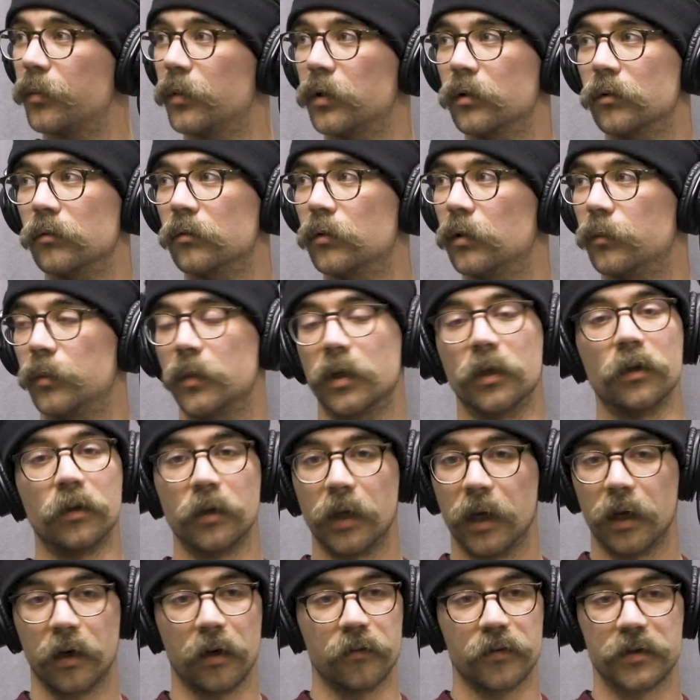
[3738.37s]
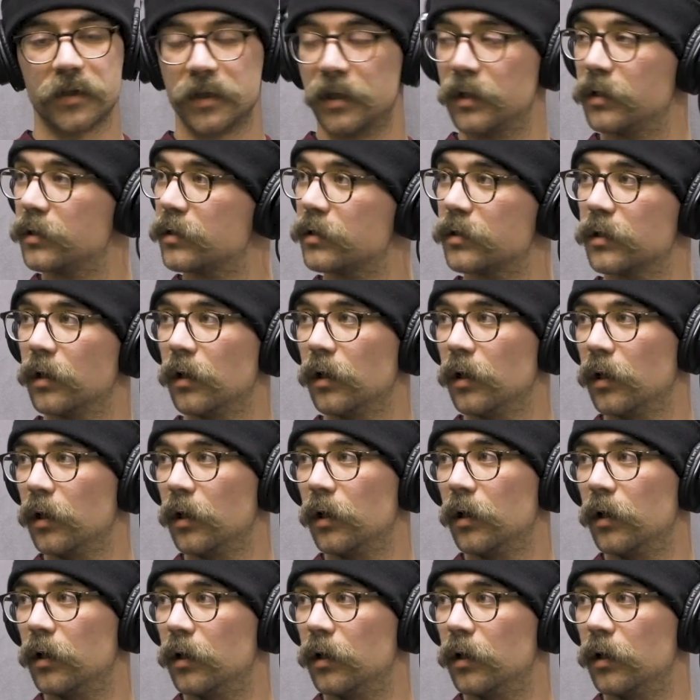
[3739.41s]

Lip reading: and I've been there ever since. Yeah.